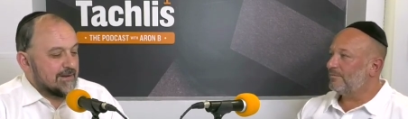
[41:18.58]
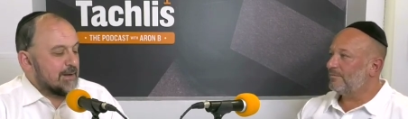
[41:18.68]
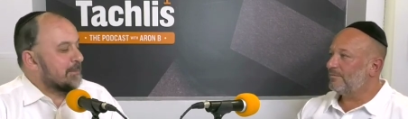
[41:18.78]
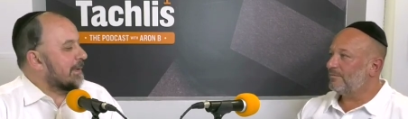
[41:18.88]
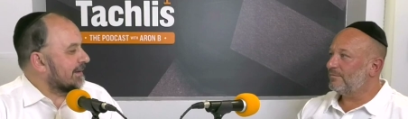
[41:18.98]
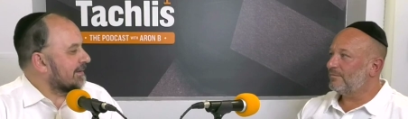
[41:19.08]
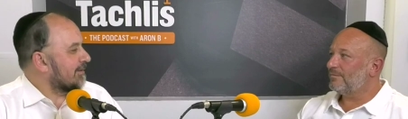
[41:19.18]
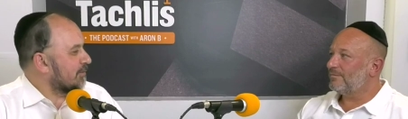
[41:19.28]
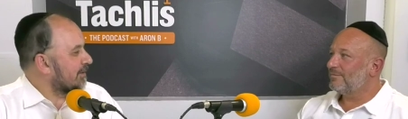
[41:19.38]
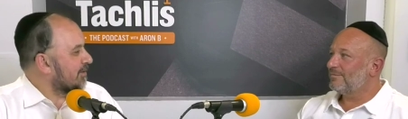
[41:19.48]
Speaker 1: another
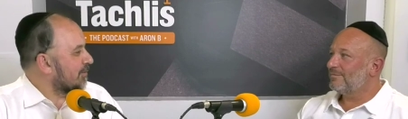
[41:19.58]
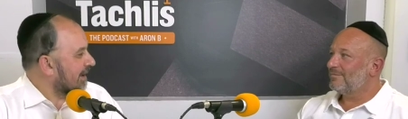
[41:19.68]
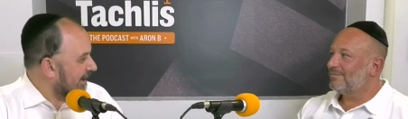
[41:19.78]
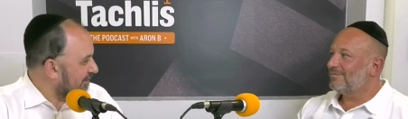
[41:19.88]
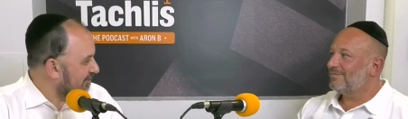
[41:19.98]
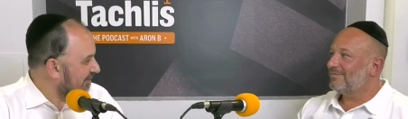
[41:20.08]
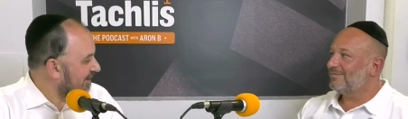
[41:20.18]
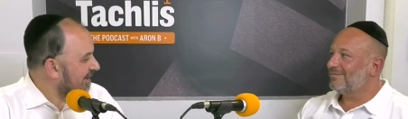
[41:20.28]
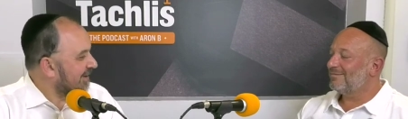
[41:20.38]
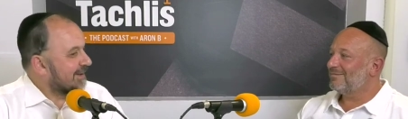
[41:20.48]
podcast we need to have
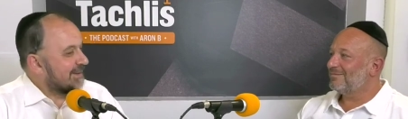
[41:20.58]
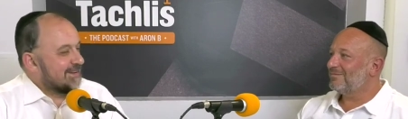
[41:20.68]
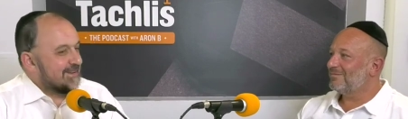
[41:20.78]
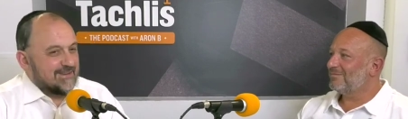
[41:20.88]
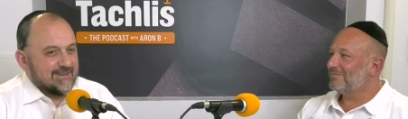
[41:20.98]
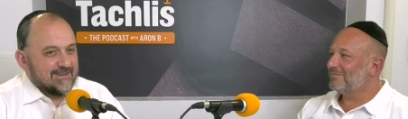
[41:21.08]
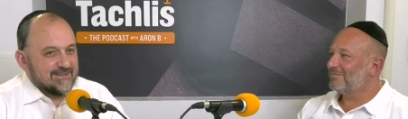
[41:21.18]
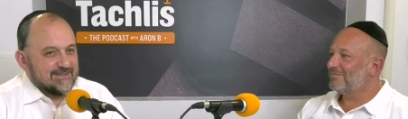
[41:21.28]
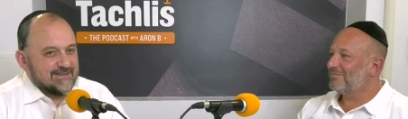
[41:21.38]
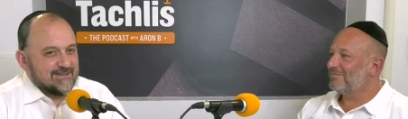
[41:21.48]

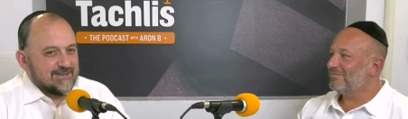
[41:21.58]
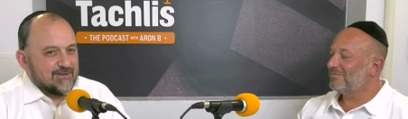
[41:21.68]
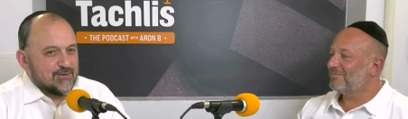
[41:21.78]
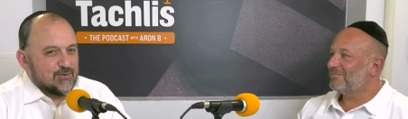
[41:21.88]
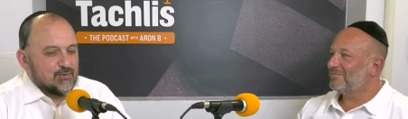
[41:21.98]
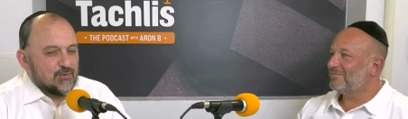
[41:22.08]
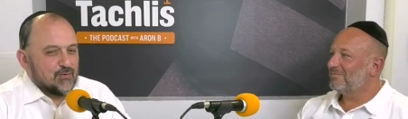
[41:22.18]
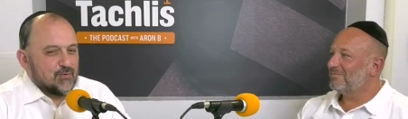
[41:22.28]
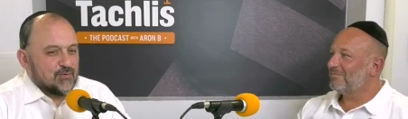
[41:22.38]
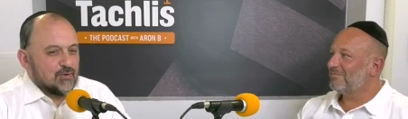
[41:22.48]
is
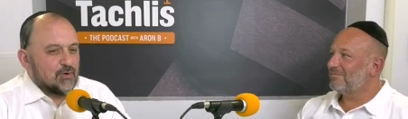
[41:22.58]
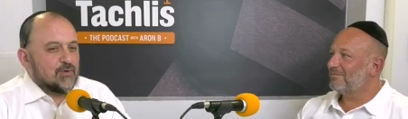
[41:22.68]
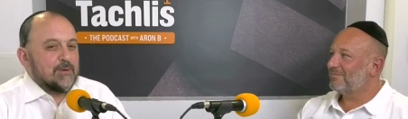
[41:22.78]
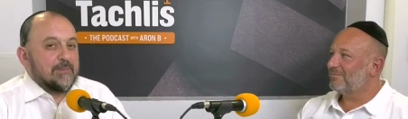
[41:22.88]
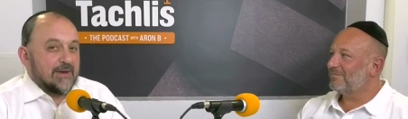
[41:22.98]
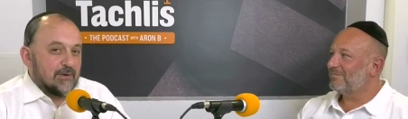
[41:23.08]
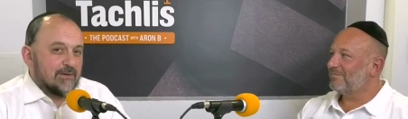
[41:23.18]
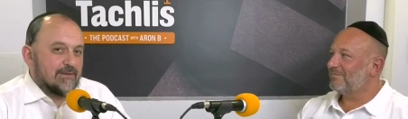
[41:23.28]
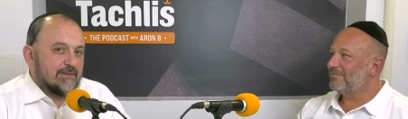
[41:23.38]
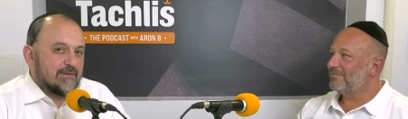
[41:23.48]
to talk to the
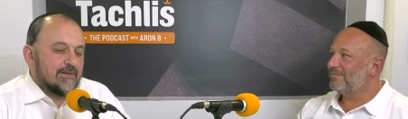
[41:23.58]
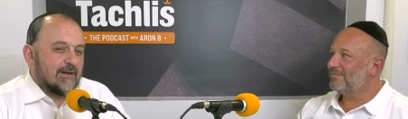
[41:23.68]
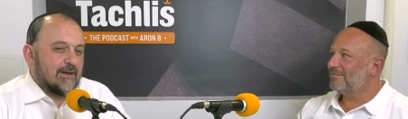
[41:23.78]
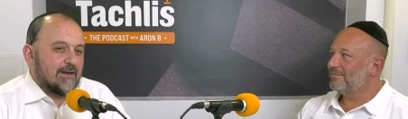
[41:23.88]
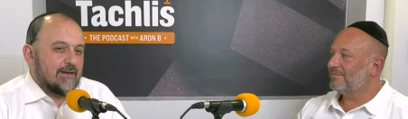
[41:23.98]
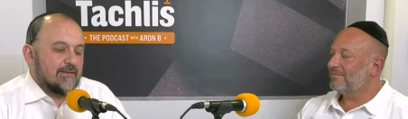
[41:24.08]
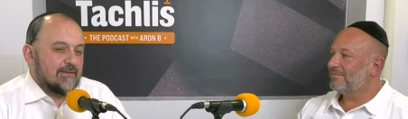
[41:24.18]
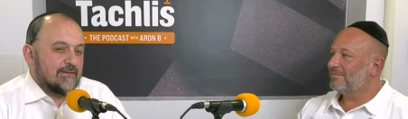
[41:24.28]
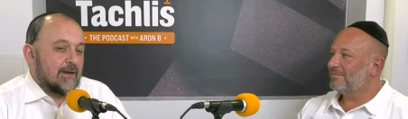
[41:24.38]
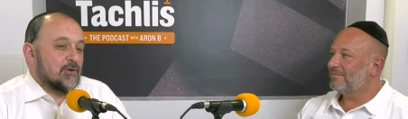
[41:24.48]
parents
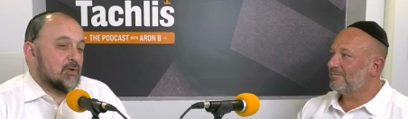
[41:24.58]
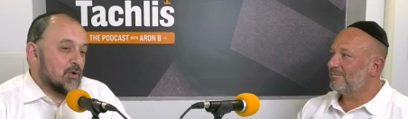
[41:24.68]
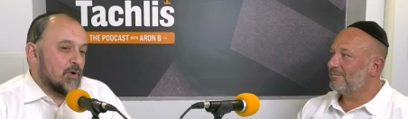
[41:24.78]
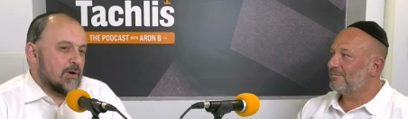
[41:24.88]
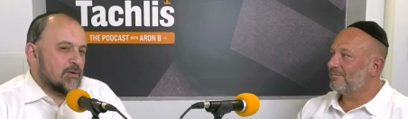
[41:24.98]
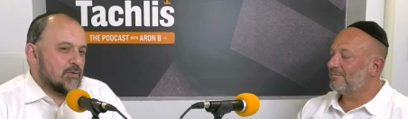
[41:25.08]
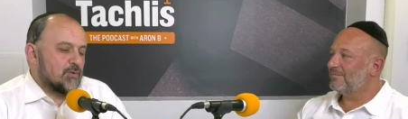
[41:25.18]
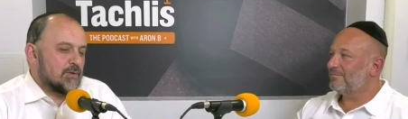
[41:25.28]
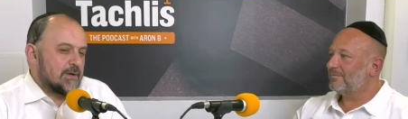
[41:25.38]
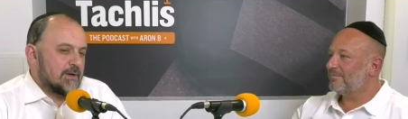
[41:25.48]
and not to talk to
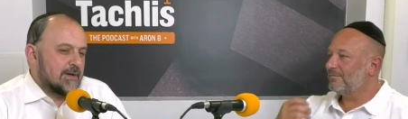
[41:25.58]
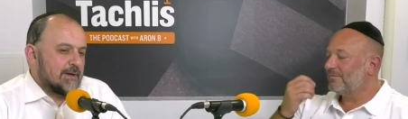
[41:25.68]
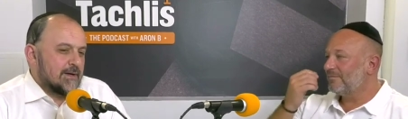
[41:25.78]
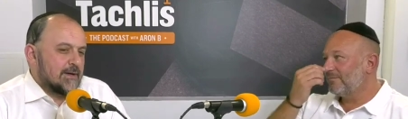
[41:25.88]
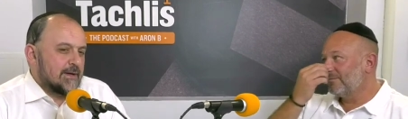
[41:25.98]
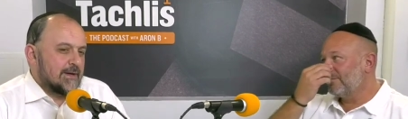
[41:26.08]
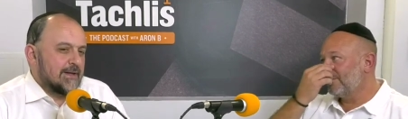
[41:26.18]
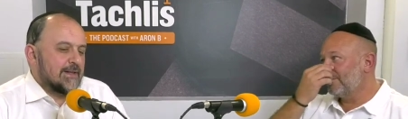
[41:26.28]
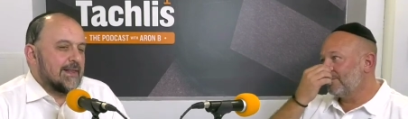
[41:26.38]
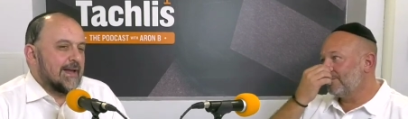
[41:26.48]

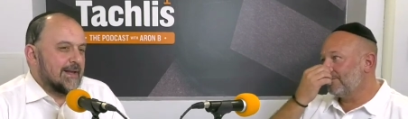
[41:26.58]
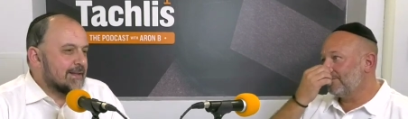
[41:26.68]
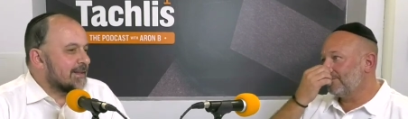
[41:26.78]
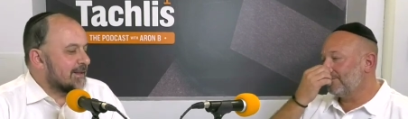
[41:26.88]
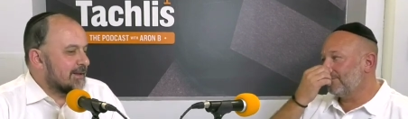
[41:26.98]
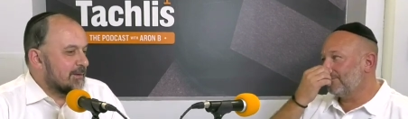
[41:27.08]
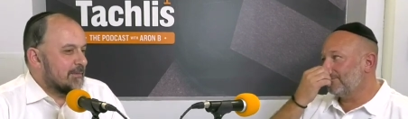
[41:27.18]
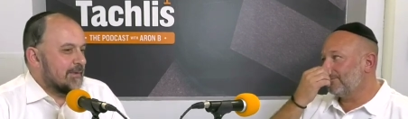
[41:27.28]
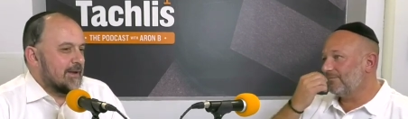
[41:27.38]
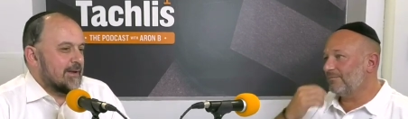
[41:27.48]
enlighten
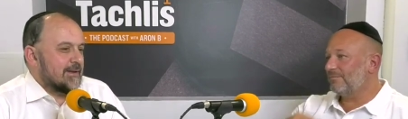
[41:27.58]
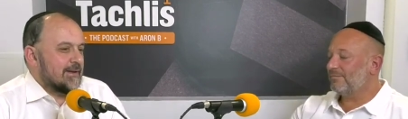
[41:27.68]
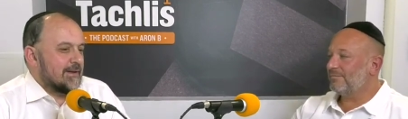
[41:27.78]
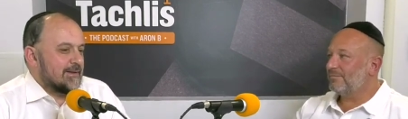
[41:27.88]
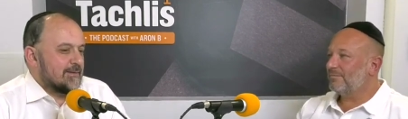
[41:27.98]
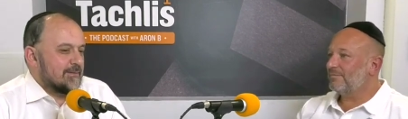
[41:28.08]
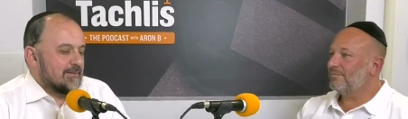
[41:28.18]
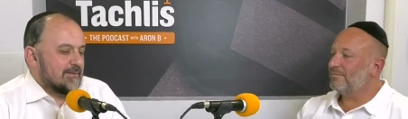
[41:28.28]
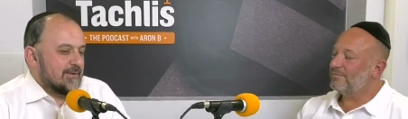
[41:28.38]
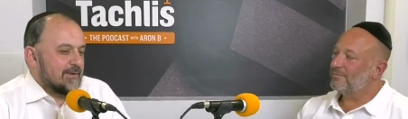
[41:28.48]
them and and
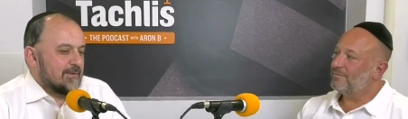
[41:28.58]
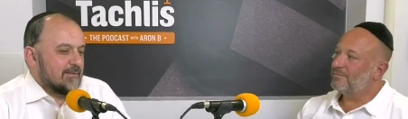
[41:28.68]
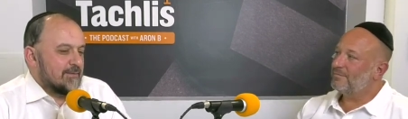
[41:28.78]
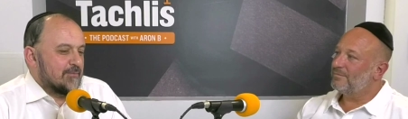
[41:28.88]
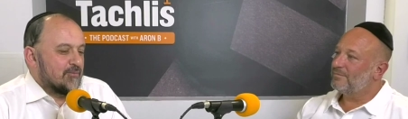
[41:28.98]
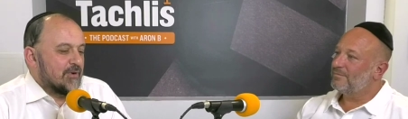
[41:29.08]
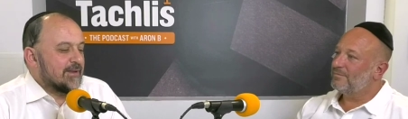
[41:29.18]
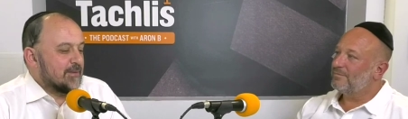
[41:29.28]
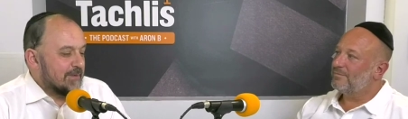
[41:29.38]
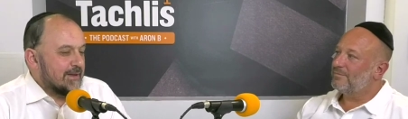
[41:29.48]

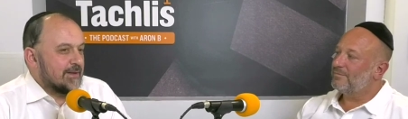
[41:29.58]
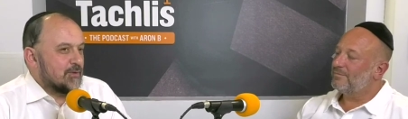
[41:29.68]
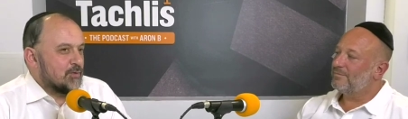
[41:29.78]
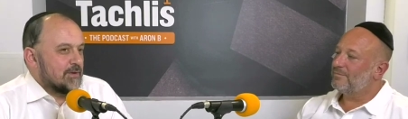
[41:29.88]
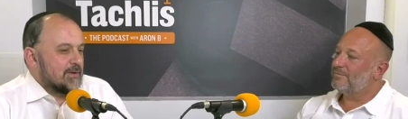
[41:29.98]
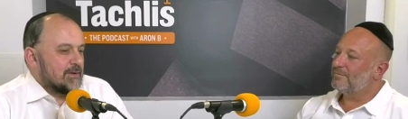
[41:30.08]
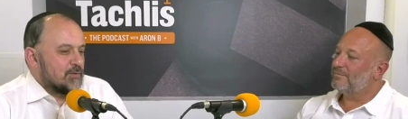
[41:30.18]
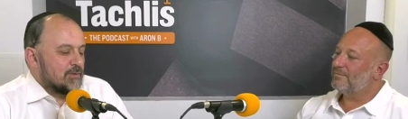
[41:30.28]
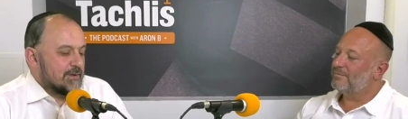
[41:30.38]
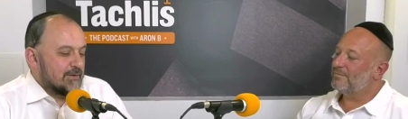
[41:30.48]
bring them into the
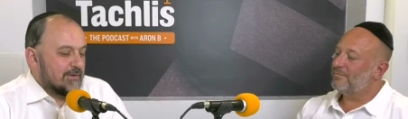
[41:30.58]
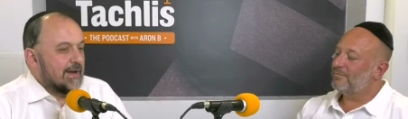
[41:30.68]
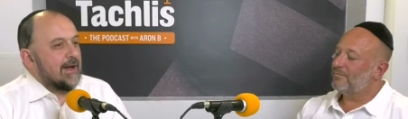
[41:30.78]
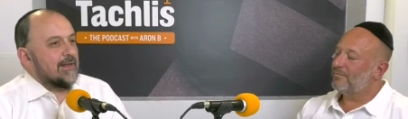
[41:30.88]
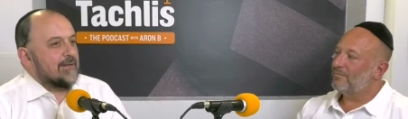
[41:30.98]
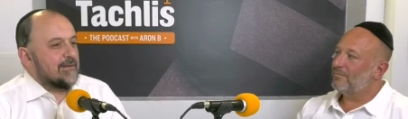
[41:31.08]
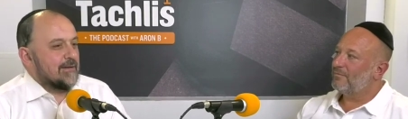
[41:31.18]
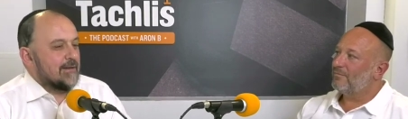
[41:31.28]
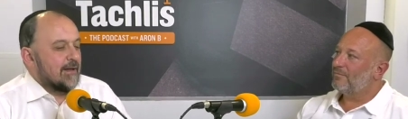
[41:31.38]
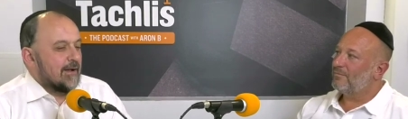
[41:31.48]
to the
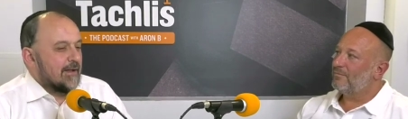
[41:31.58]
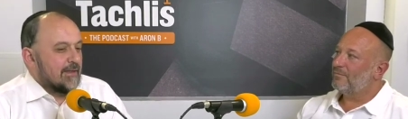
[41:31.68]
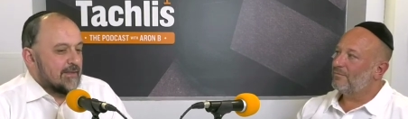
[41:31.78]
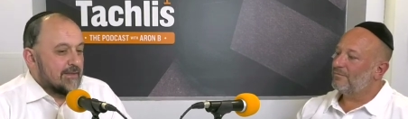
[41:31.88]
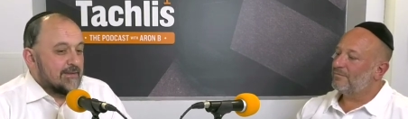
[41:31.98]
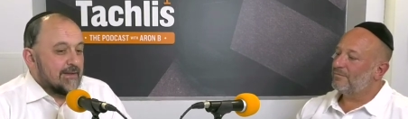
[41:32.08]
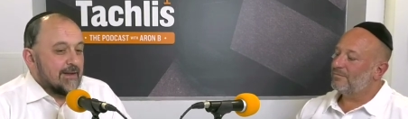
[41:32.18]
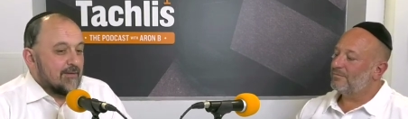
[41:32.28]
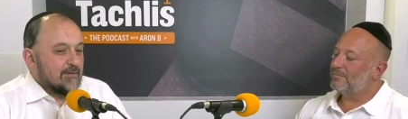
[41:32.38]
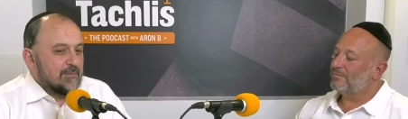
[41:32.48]
reality that
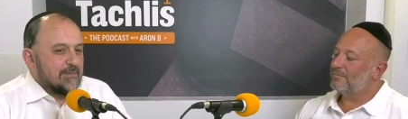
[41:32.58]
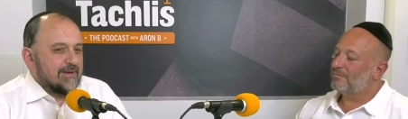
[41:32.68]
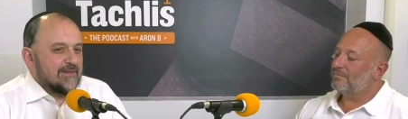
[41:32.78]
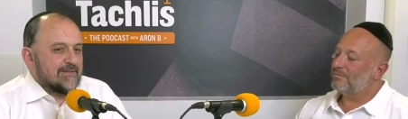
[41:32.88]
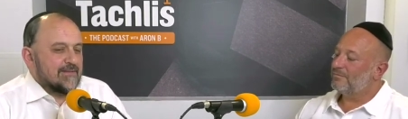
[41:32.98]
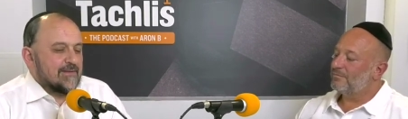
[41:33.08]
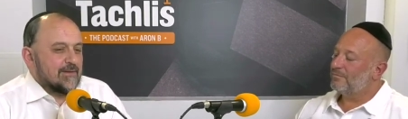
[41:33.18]
they have the biggest uh,